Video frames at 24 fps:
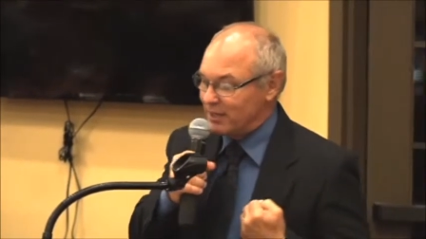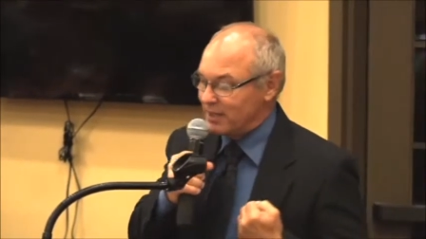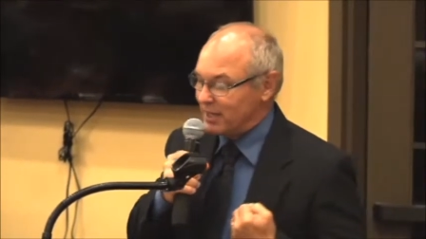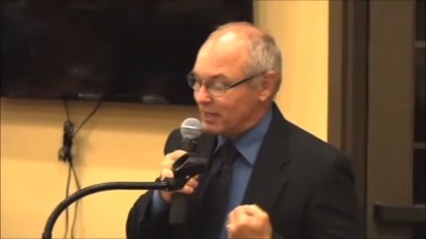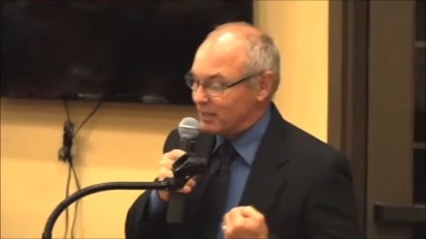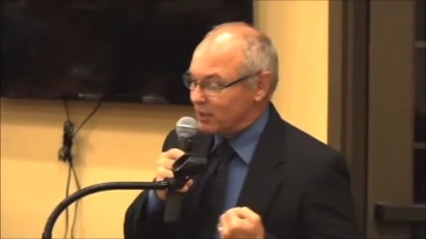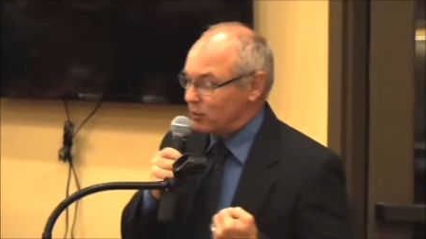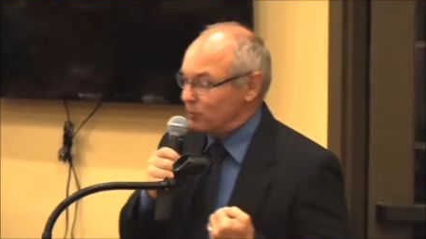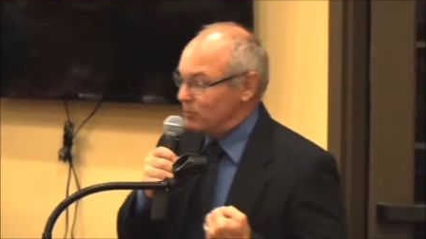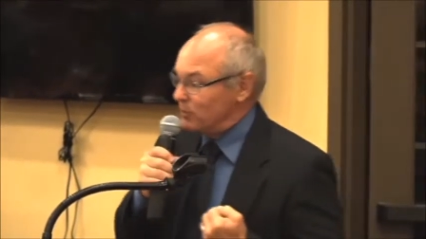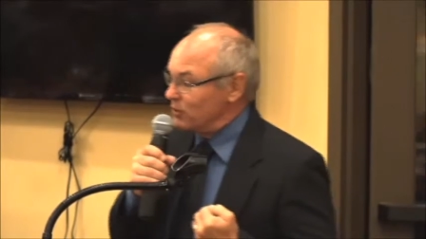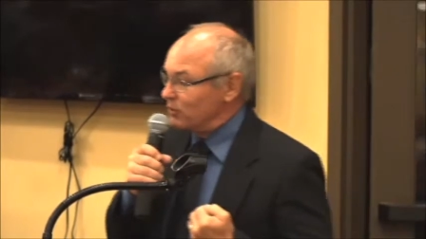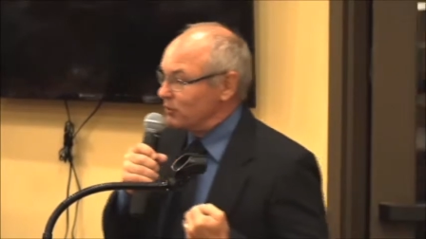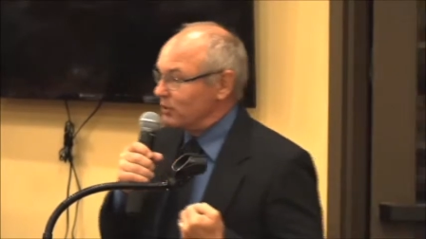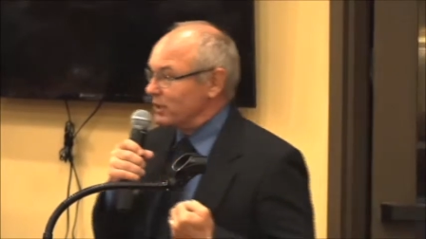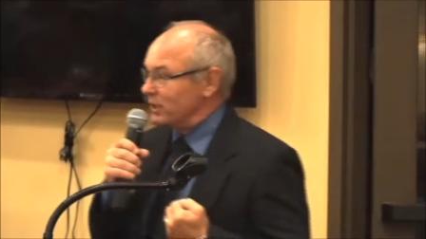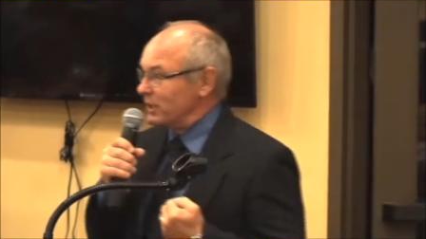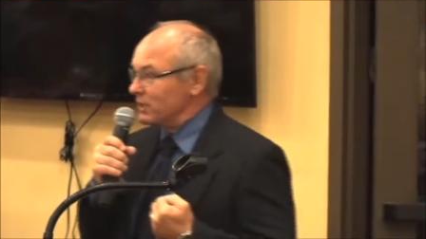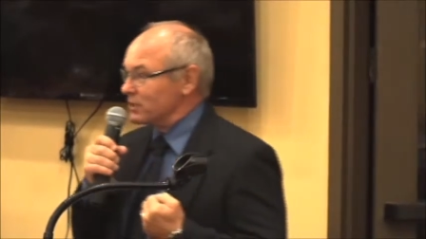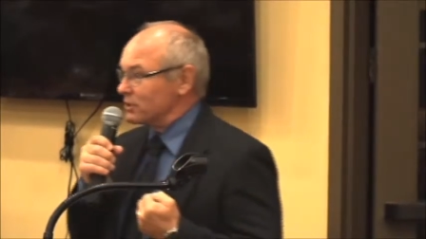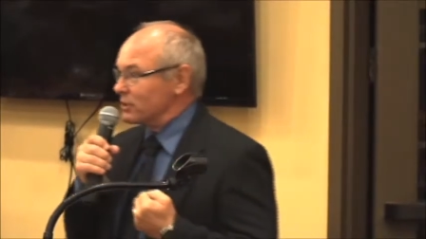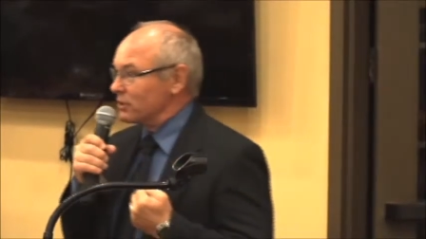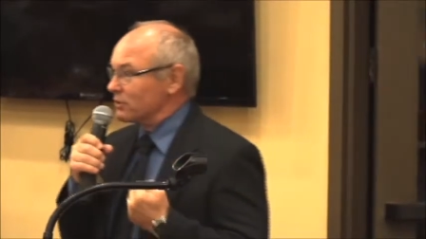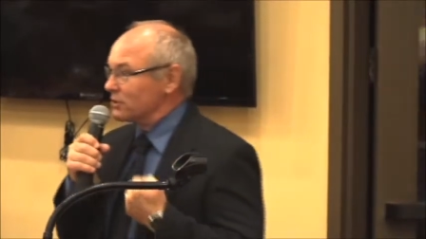that
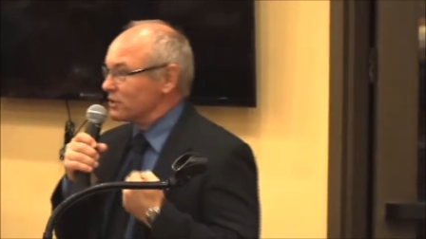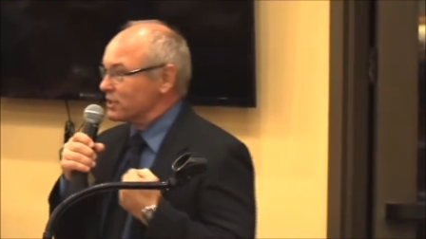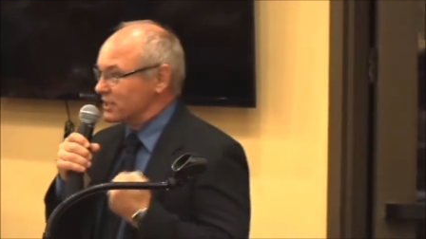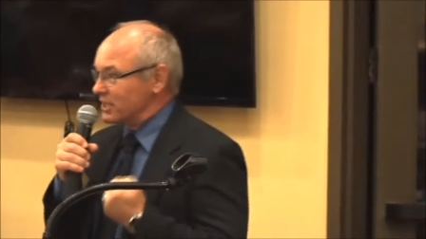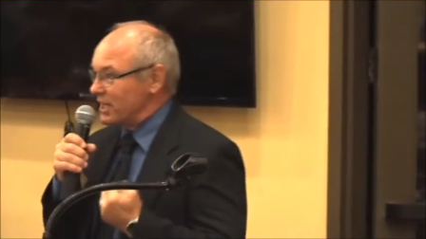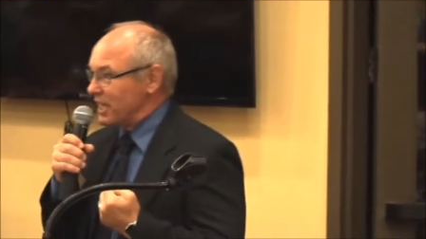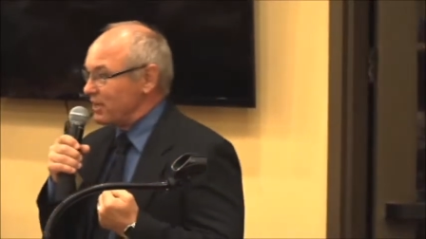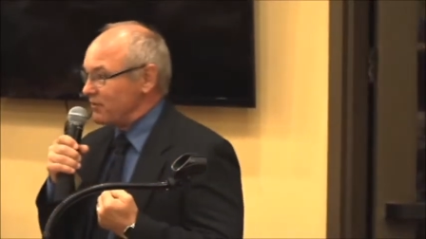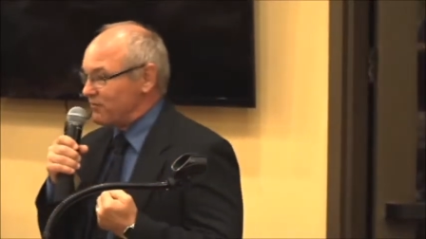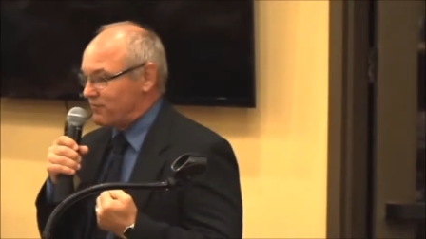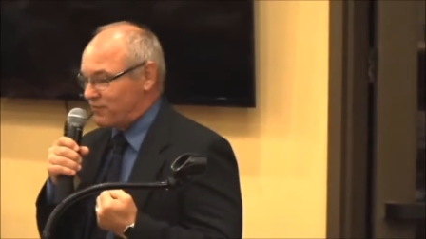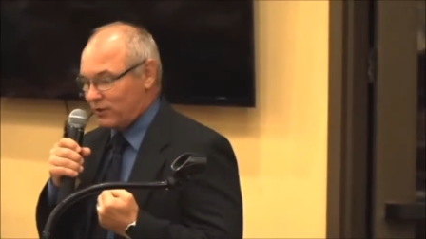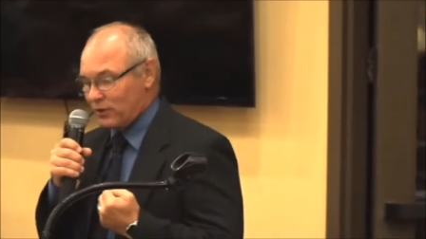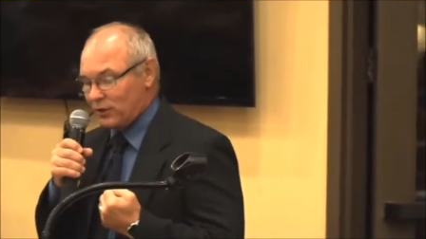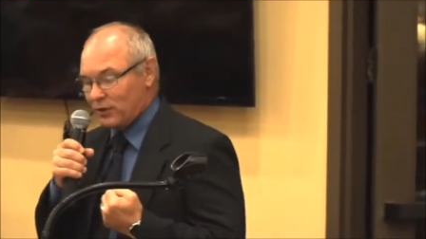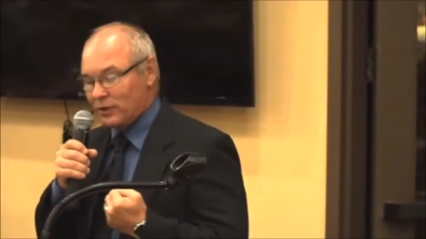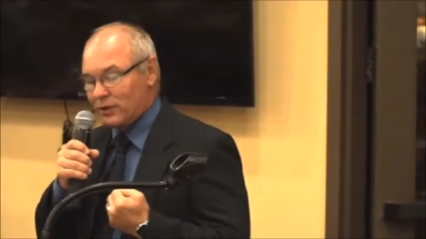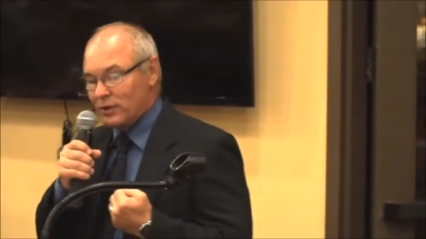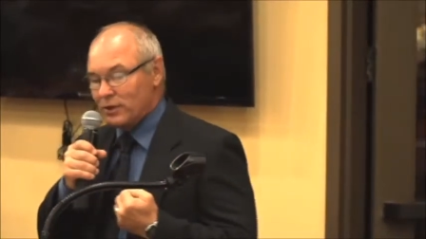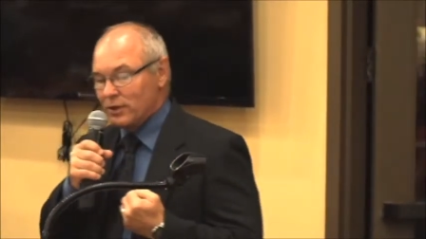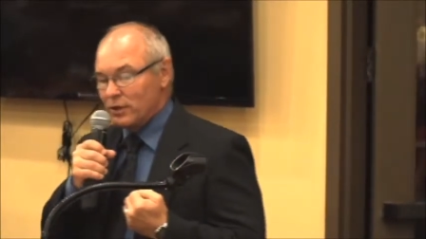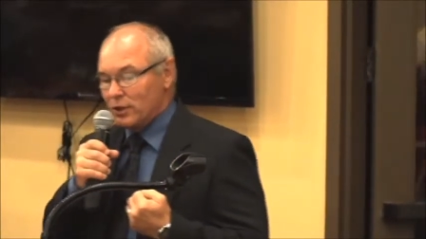communities are safer